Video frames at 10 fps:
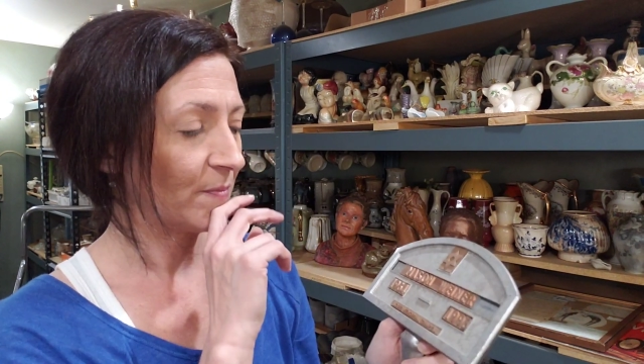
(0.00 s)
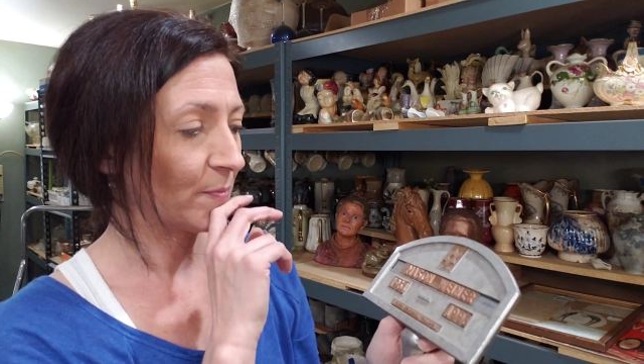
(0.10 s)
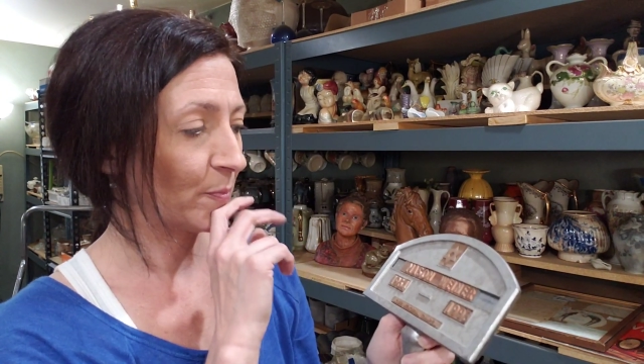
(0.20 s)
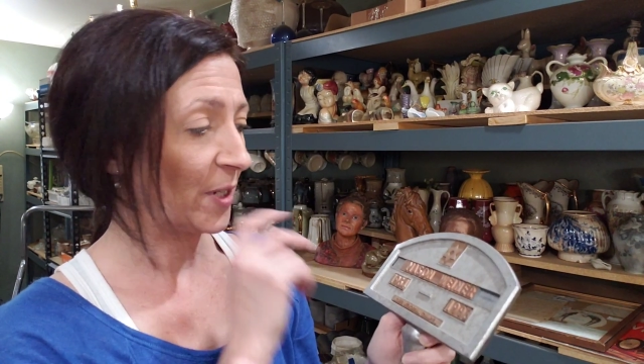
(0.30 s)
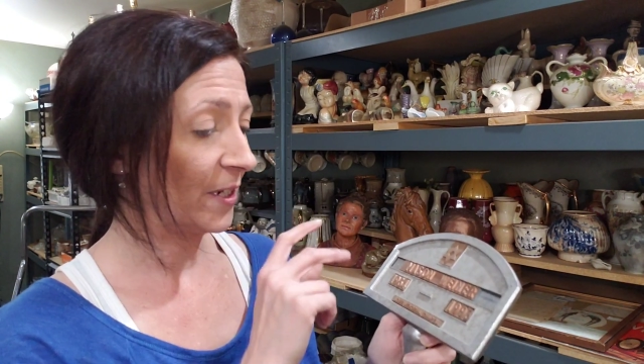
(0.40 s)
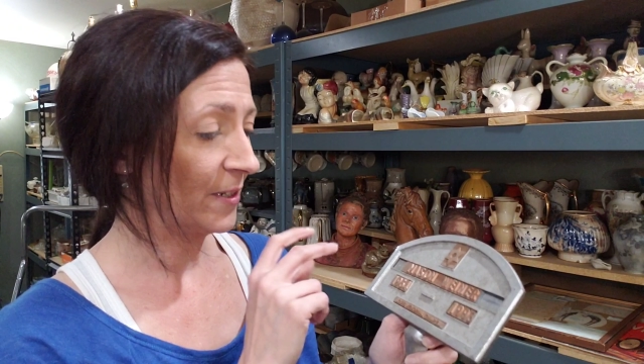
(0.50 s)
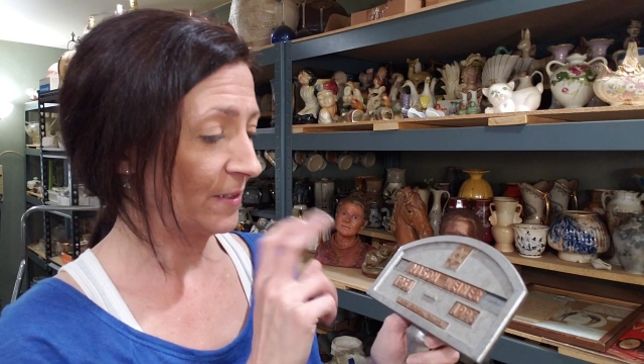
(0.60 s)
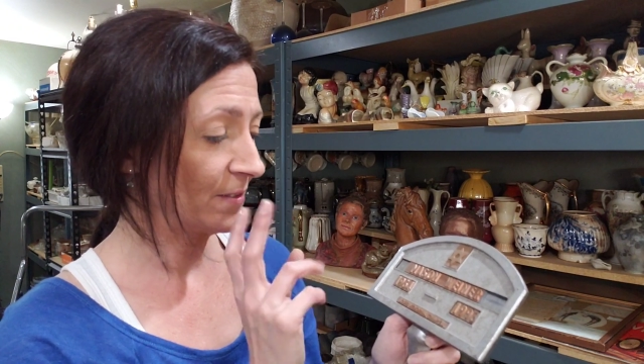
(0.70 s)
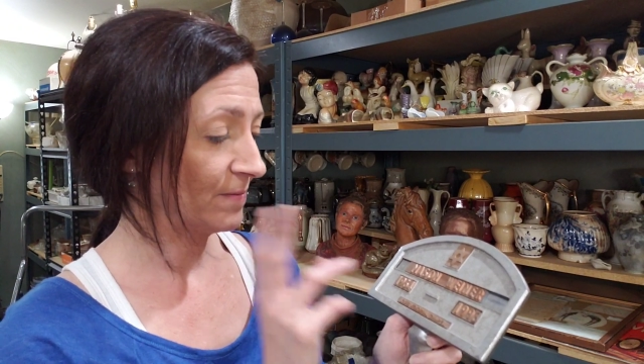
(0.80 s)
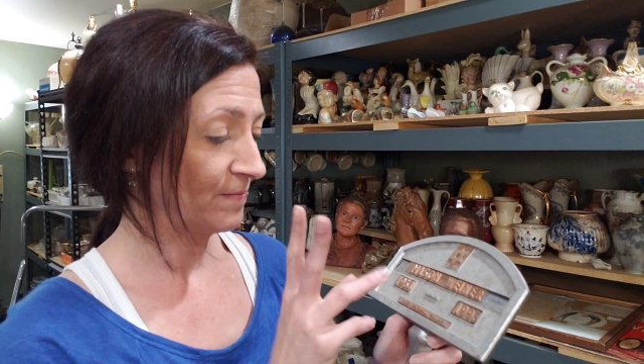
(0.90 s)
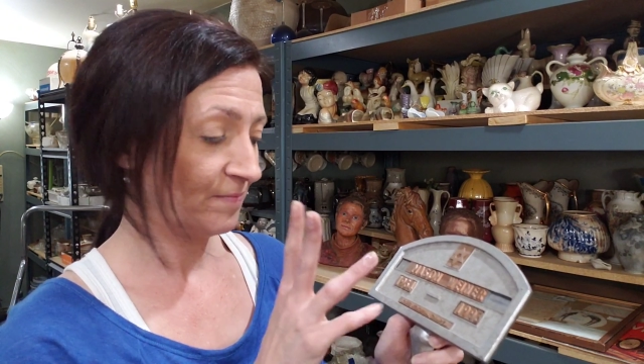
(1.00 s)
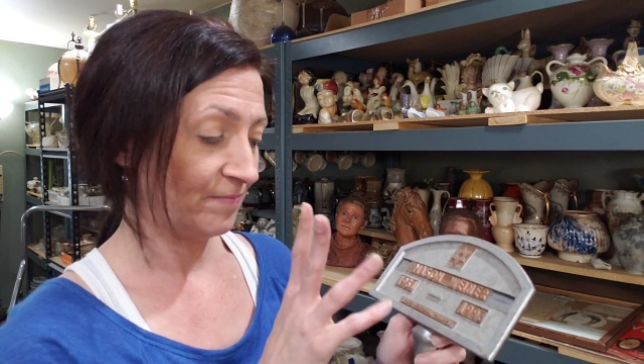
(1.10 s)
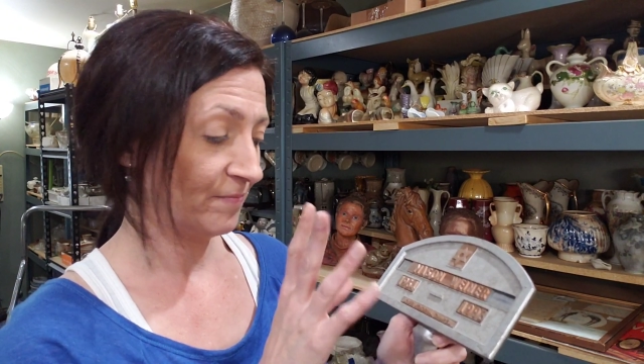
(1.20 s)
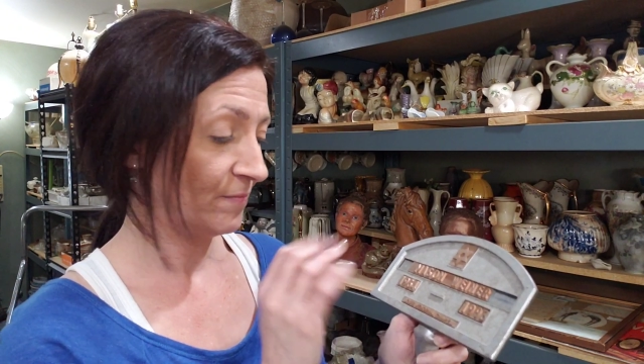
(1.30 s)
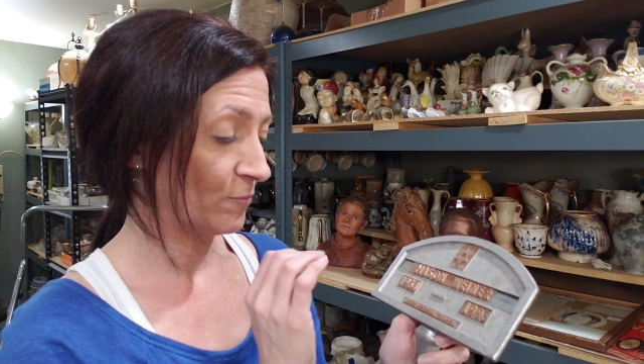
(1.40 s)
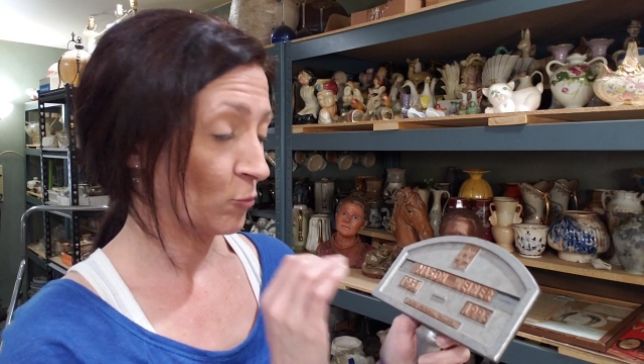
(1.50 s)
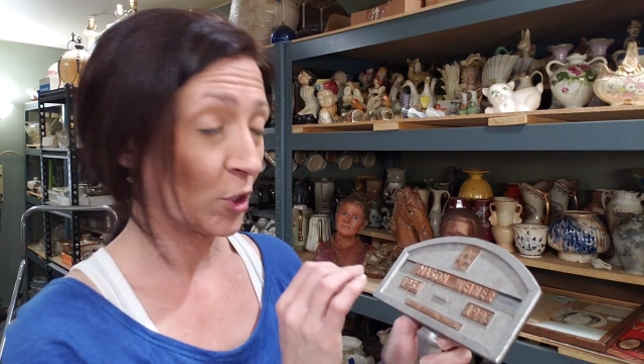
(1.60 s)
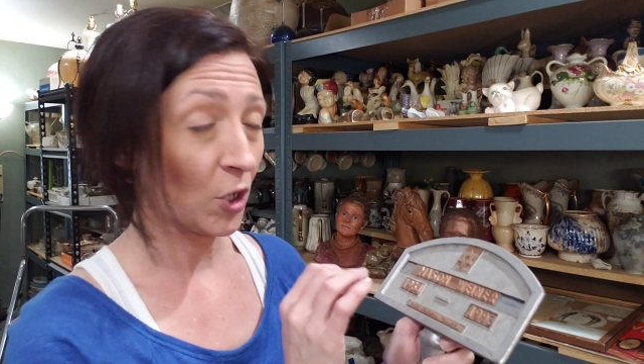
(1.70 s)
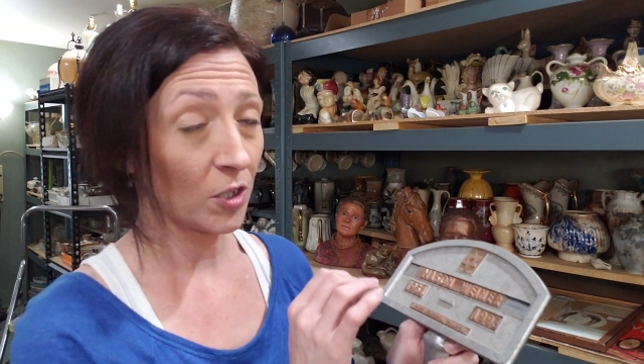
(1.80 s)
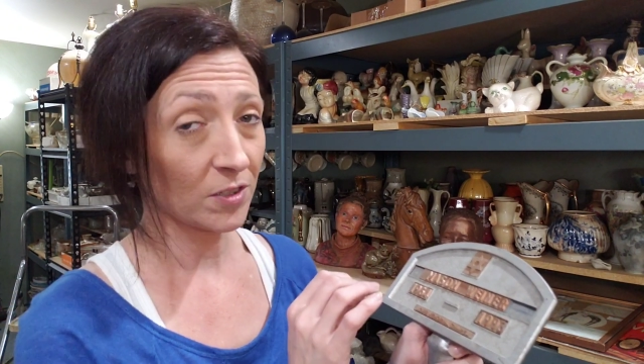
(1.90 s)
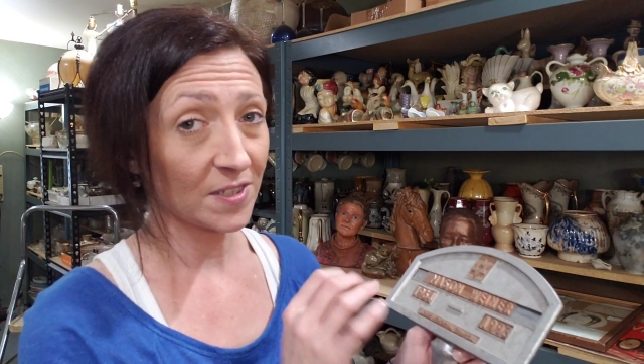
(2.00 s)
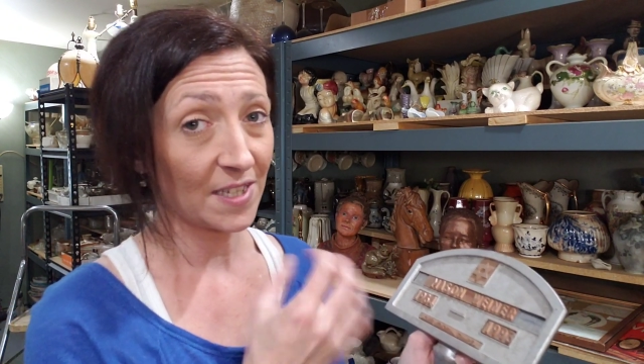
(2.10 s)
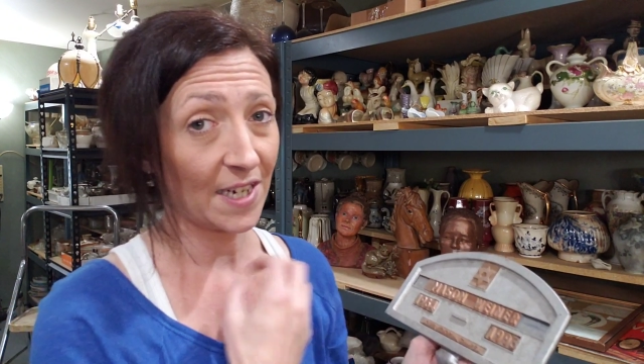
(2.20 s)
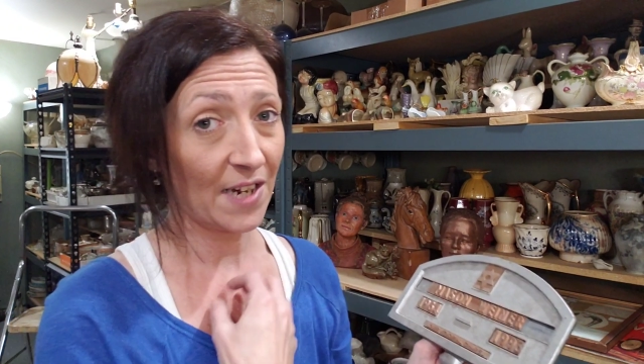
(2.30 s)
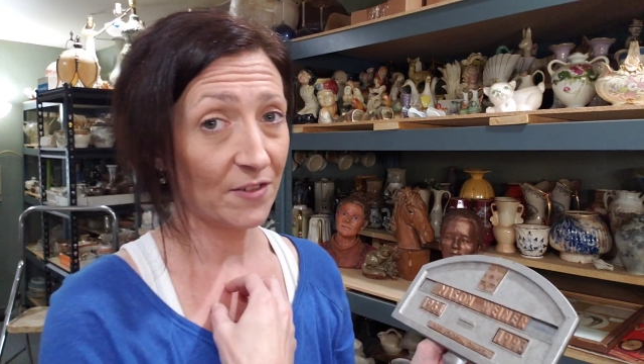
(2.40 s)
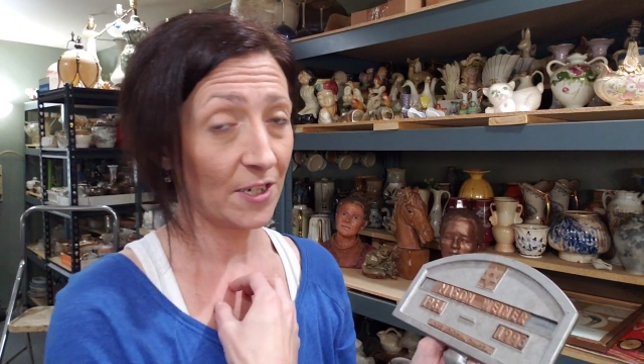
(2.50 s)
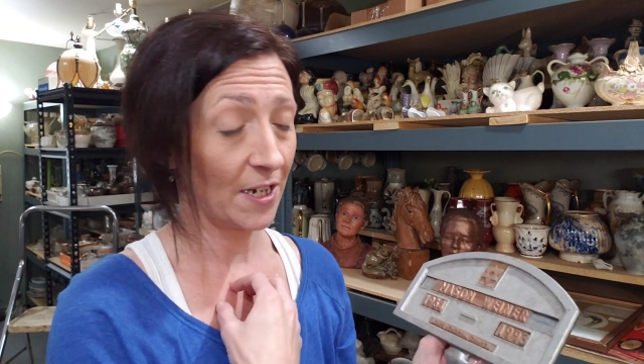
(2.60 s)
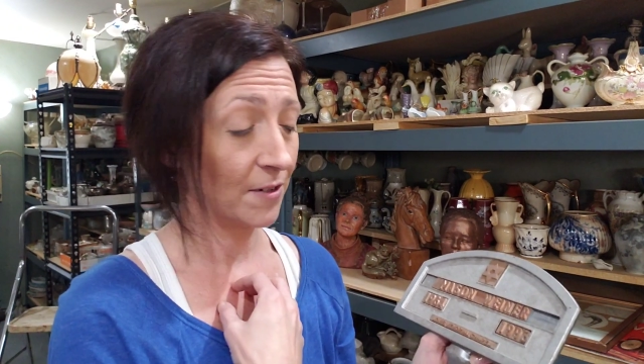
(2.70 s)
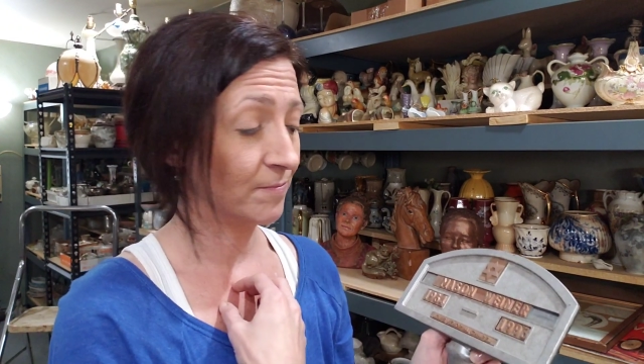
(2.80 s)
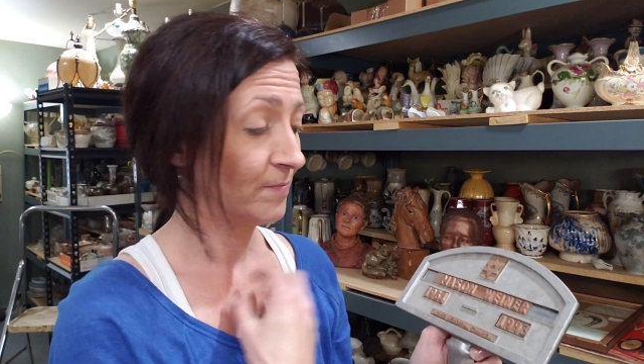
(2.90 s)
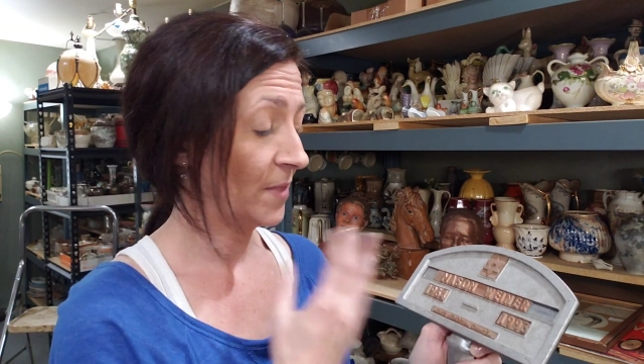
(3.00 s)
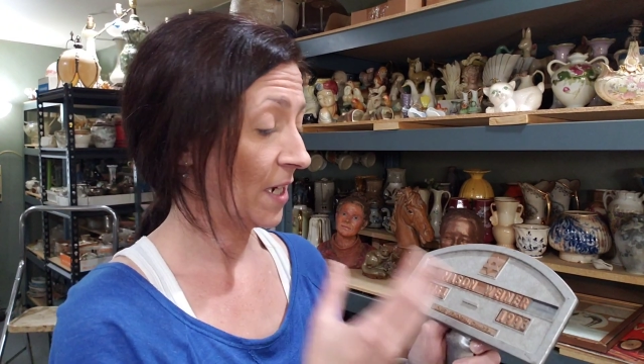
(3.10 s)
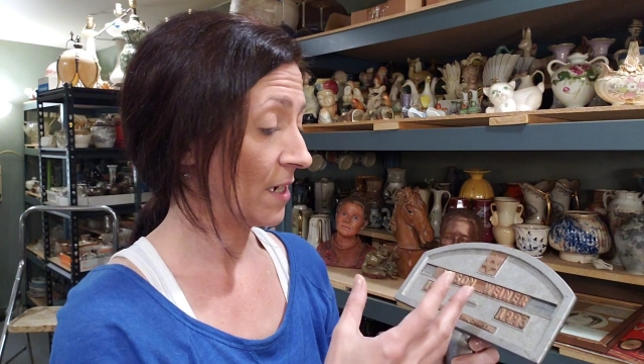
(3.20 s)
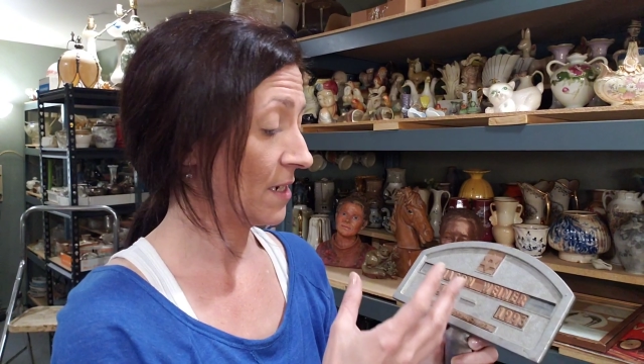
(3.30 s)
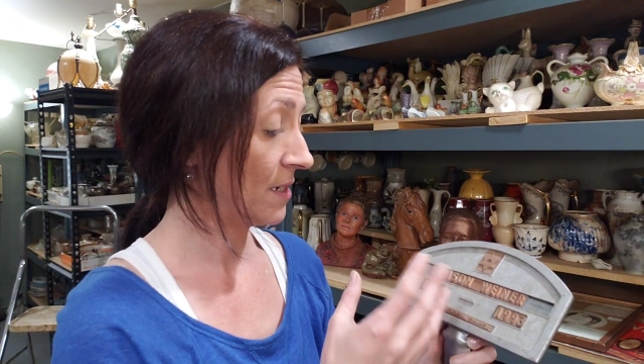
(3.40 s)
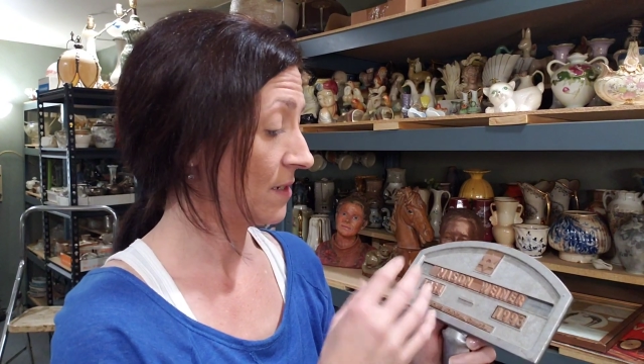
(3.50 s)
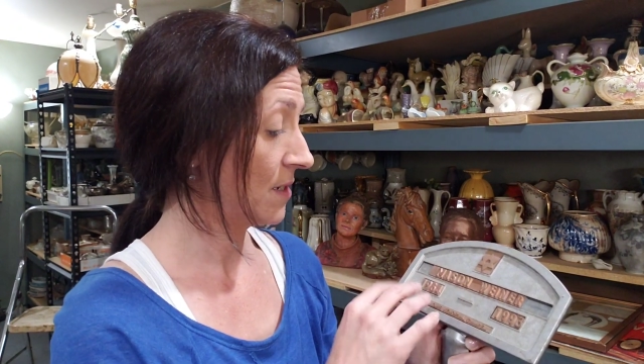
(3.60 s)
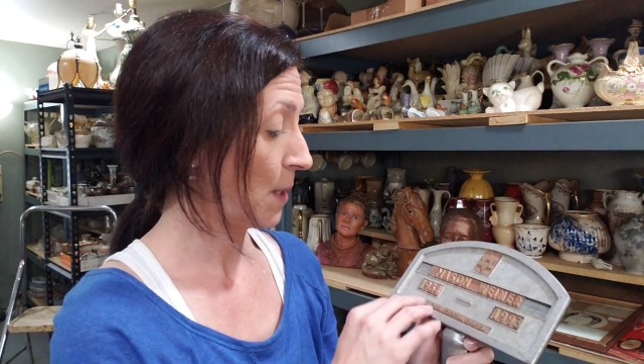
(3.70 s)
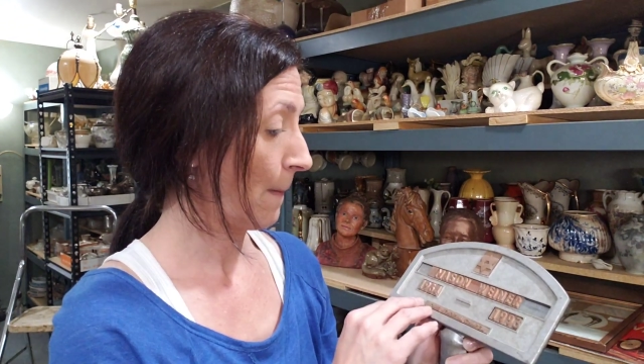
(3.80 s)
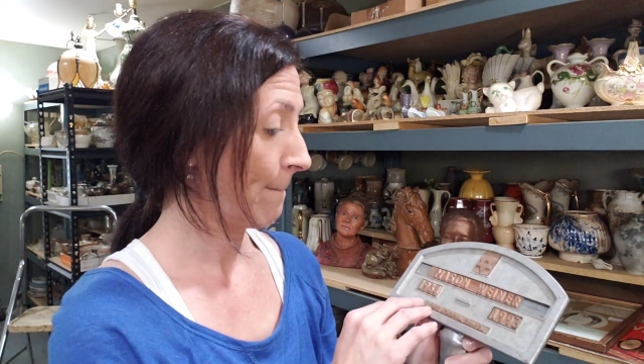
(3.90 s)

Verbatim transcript: But regardless, I have it now. And